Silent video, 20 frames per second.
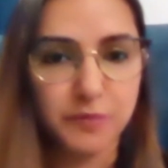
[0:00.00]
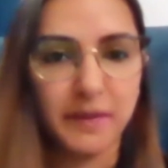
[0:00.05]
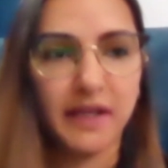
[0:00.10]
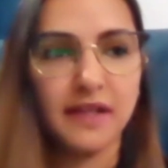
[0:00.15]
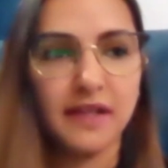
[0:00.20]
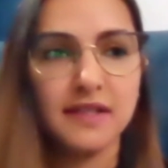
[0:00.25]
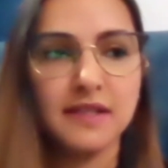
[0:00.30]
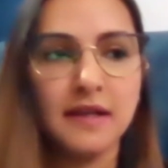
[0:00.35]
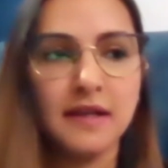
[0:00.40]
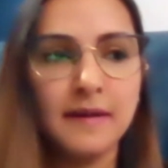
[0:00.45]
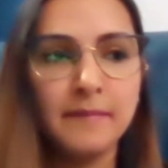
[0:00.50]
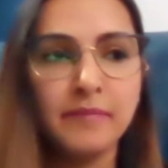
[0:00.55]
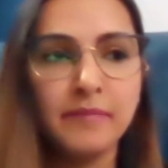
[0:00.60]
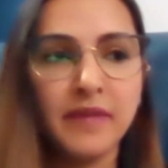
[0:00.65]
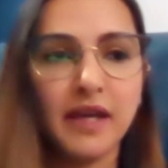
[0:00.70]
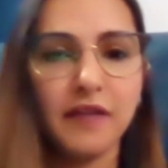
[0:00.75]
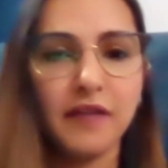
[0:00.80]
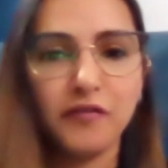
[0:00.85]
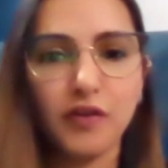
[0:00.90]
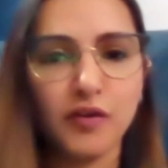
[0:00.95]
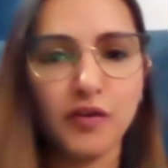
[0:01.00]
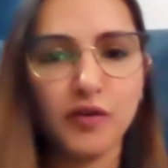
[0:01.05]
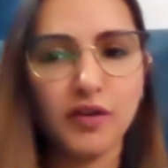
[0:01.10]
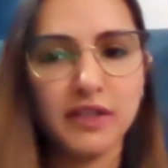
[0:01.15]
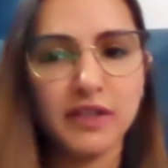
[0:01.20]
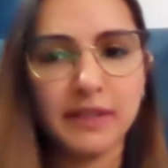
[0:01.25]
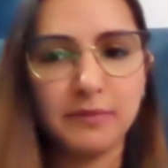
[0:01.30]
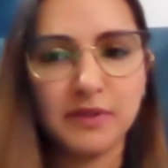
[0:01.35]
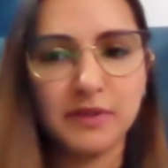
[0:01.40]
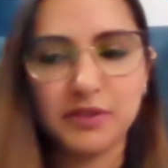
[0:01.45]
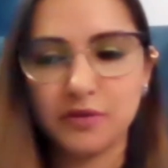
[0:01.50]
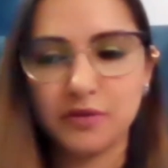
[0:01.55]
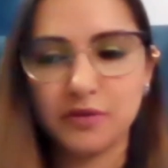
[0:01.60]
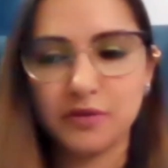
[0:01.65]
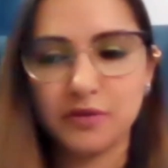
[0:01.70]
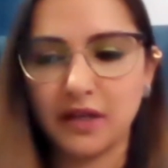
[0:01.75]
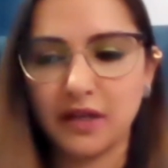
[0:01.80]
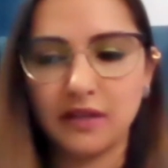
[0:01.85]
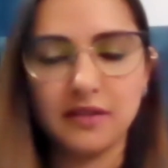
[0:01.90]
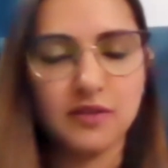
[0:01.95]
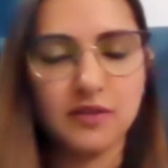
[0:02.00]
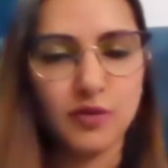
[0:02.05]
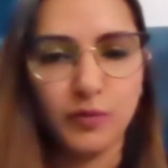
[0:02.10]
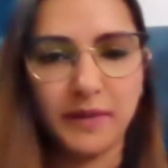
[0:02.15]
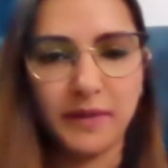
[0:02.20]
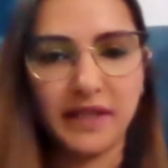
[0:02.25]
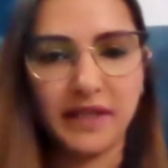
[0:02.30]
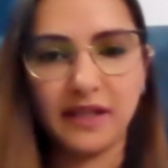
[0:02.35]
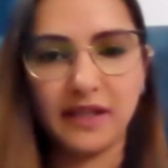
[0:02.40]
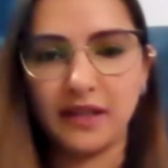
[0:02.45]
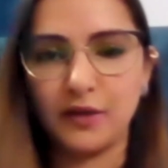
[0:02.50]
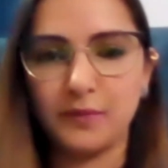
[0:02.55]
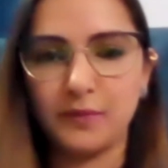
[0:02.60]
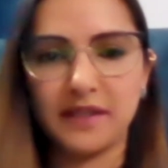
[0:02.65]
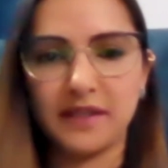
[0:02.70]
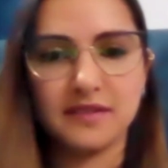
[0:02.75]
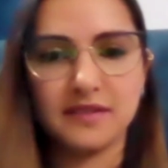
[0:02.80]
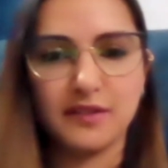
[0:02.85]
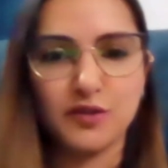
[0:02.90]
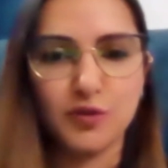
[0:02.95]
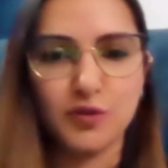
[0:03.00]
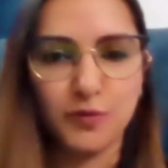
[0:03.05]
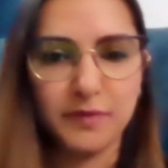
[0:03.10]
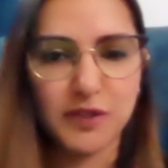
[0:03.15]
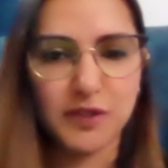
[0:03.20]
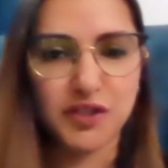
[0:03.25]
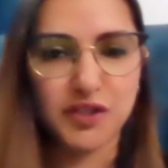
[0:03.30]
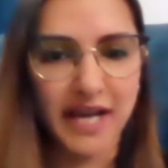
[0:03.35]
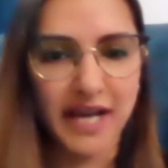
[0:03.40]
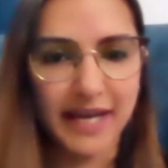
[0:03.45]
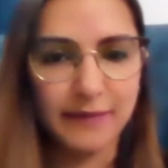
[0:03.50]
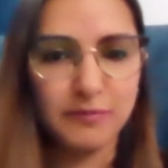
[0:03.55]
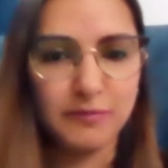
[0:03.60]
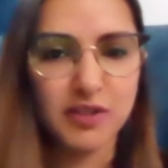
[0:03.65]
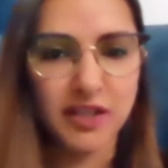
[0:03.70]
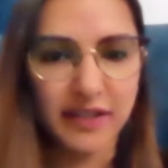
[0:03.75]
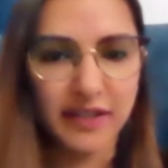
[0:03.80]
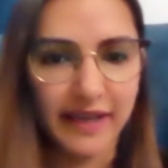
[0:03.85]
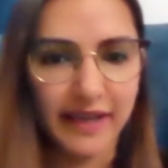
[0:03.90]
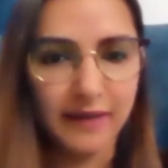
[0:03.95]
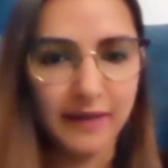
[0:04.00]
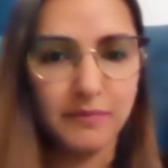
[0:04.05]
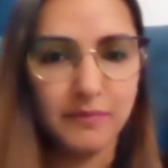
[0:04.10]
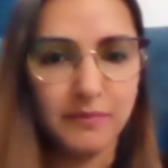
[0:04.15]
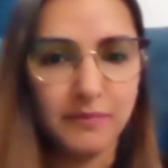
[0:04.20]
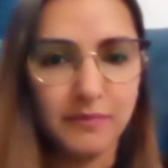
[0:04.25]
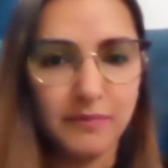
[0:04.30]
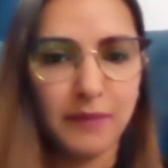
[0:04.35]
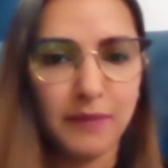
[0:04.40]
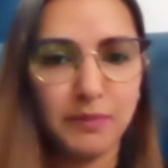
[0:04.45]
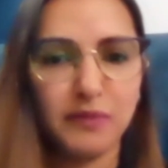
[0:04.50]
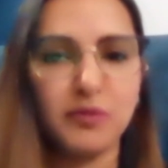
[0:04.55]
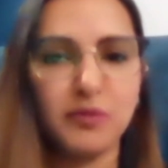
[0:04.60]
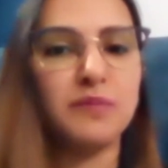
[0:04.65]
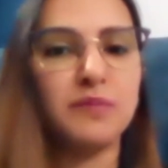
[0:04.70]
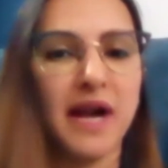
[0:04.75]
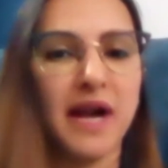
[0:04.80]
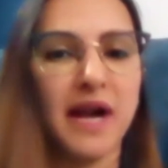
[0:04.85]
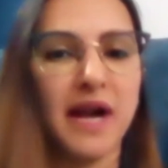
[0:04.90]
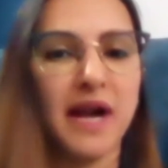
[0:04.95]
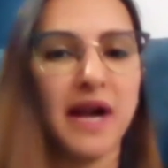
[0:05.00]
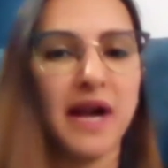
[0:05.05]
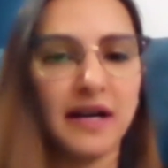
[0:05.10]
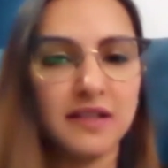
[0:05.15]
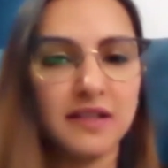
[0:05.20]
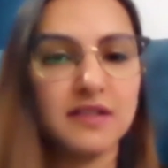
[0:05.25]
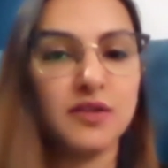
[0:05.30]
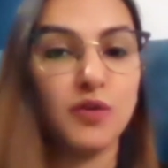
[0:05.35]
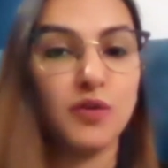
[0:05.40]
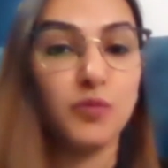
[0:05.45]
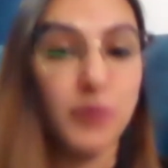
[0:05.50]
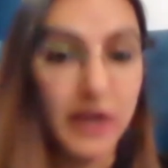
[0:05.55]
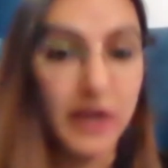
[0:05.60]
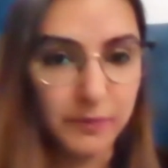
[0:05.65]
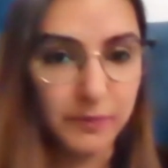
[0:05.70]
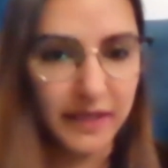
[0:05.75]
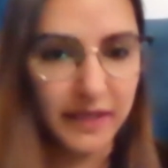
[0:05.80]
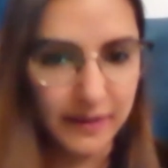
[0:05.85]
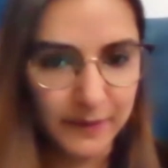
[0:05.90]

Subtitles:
Because if you're not able to run so many kilometers in so much time today, maybe with practice you will be,